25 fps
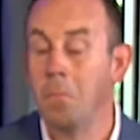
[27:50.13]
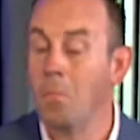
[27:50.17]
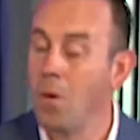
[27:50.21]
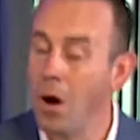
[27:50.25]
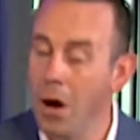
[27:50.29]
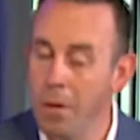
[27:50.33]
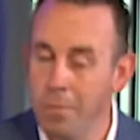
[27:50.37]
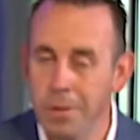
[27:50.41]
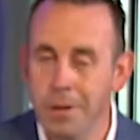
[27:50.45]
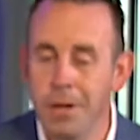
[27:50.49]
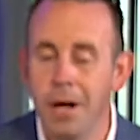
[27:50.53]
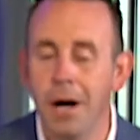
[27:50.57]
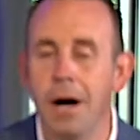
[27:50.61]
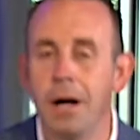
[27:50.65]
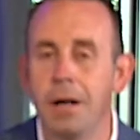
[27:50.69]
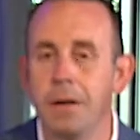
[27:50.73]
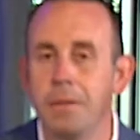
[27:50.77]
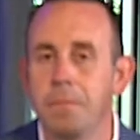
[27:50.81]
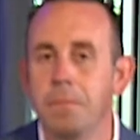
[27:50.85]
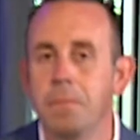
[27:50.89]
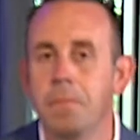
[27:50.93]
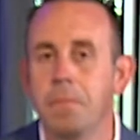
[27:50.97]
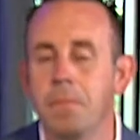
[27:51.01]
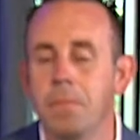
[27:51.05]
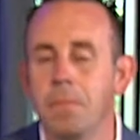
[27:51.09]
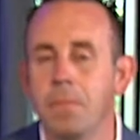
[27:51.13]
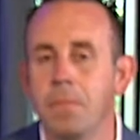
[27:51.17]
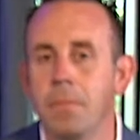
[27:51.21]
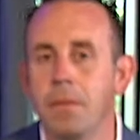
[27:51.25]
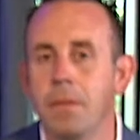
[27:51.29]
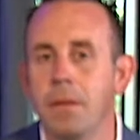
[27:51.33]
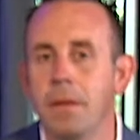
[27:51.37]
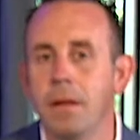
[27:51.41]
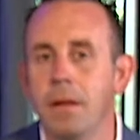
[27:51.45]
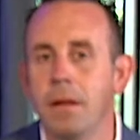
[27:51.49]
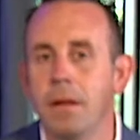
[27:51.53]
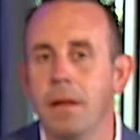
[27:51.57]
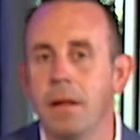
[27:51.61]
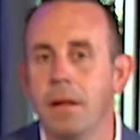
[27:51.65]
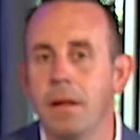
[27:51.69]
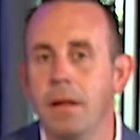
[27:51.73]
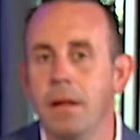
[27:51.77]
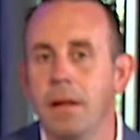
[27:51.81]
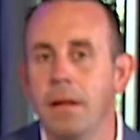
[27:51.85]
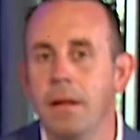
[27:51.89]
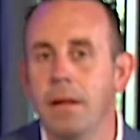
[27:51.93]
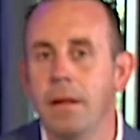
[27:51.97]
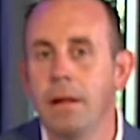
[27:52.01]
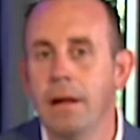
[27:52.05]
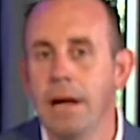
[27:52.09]
Probably not.
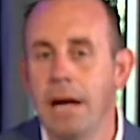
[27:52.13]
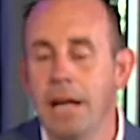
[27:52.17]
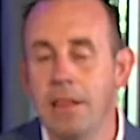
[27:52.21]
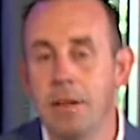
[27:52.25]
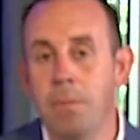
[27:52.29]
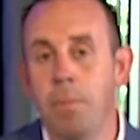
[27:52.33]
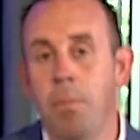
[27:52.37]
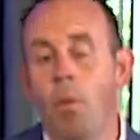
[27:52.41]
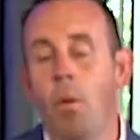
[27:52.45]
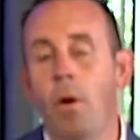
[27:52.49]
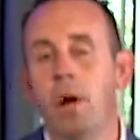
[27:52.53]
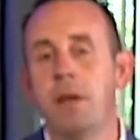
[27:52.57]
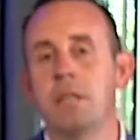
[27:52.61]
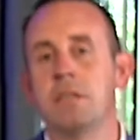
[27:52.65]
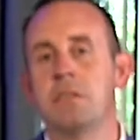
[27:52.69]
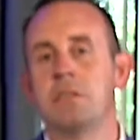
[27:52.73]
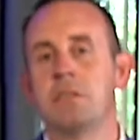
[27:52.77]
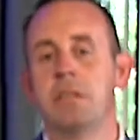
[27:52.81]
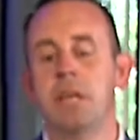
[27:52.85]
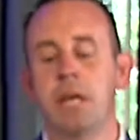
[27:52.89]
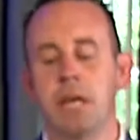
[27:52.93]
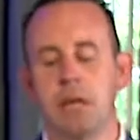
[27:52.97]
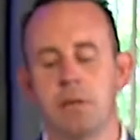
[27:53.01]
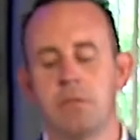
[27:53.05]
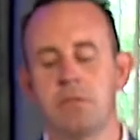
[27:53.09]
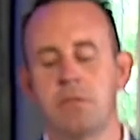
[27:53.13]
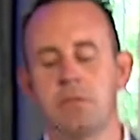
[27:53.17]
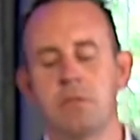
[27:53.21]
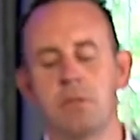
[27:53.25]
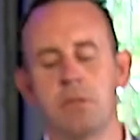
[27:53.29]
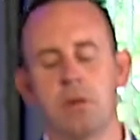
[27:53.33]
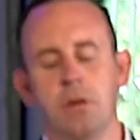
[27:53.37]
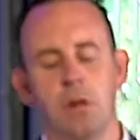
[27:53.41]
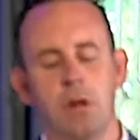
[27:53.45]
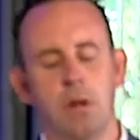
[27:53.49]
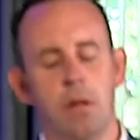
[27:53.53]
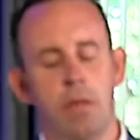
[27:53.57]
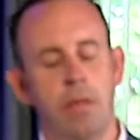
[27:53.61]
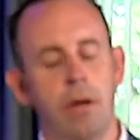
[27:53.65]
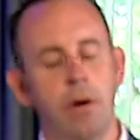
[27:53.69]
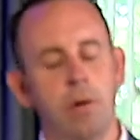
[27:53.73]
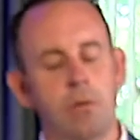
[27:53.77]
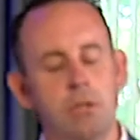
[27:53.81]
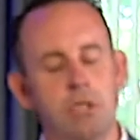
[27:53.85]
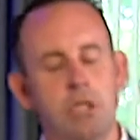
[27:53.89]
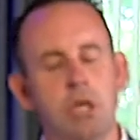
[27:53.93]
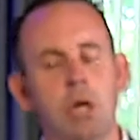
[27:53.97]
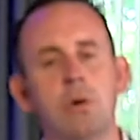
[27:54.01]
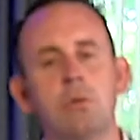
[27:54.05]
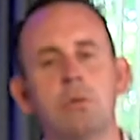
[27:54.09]
And the point is this,
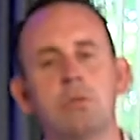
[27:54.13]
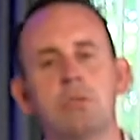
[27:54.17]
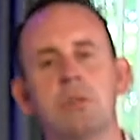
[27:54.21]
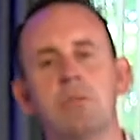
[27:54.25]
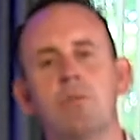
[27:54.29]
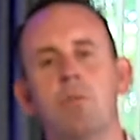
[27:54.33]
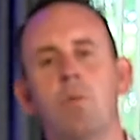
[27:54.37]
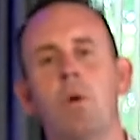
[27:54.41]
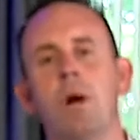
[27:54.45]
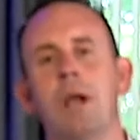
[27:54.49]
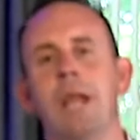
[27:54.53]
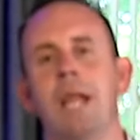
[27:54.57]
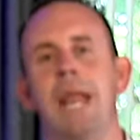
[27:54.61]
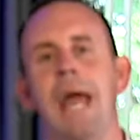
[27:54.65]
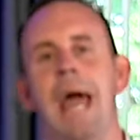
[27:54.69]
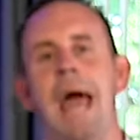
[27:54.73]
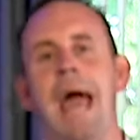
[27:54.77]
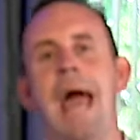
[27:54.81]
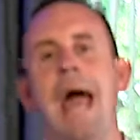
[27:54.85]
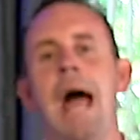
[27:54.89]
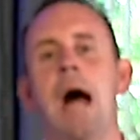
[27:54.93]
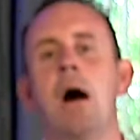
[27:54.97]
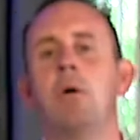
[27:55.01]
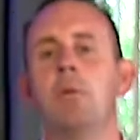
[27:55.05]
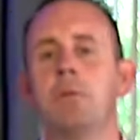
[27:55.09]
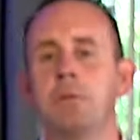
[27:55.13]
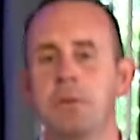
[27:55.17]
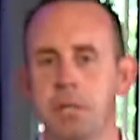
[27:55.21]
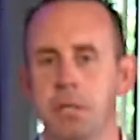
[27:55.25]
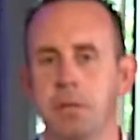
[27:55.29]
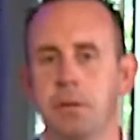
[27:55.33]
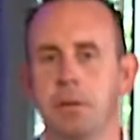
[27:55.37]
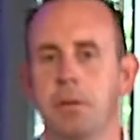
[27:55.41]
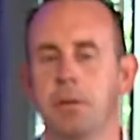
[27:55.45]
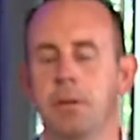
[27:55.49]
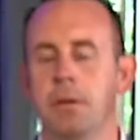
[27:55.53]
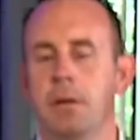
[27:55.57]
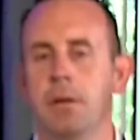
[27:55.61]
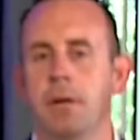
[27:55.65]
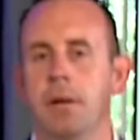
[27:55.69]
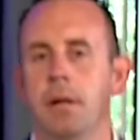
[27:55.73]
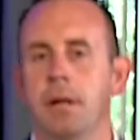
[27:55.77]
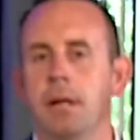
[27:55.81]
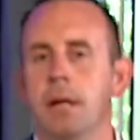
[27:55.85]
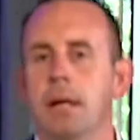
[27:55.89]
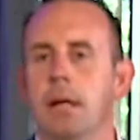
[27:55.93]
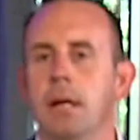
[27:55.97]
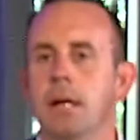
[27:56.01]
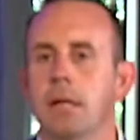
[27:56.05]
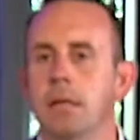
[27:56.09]
though Joseph wanted out,
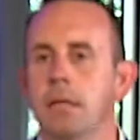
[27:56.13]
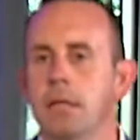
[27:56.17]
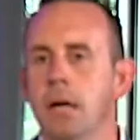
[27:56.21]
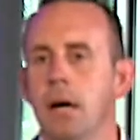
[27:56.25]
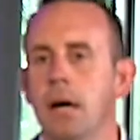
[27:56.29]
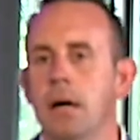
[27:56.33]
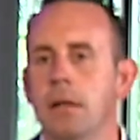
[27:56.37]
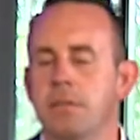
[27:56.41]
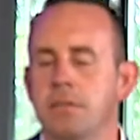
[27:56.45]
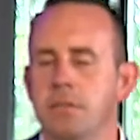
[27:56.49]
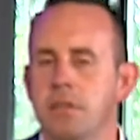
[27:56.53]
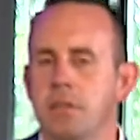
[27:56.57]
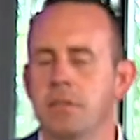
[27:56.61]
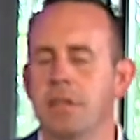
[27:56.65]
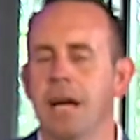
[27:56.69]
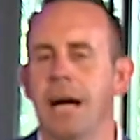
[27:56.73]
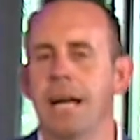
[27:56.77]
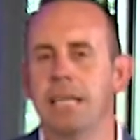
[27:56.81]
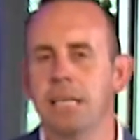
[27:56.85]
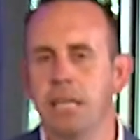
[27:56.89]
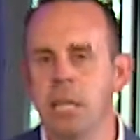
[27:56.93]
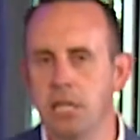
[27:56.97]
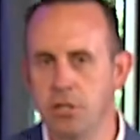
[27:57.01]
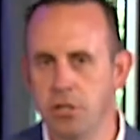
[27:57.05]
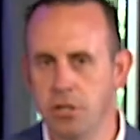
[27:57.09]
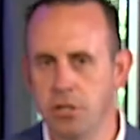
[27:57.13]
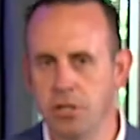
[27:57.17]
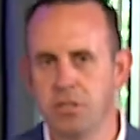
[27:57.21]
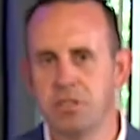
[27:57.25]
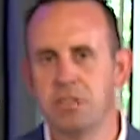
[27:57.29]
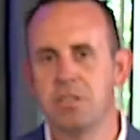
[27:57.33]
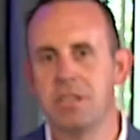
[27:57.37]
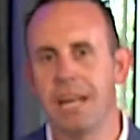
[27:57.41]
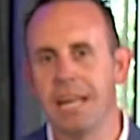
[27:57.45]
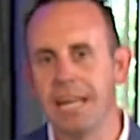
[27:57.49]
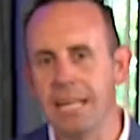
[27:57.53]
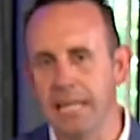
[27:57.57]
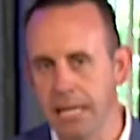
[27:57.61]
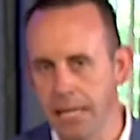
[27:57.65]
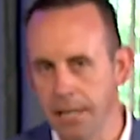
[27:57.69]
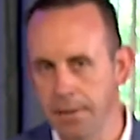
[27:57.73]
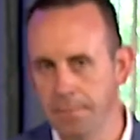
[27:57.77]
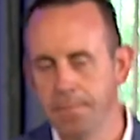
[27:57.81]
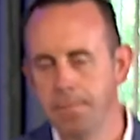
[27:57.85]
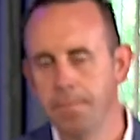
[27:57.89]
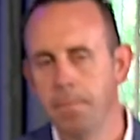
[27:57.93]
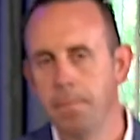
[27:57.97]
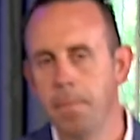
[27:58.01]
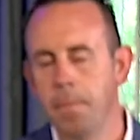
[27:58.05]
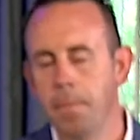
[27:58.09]
God says, I need you to stay in.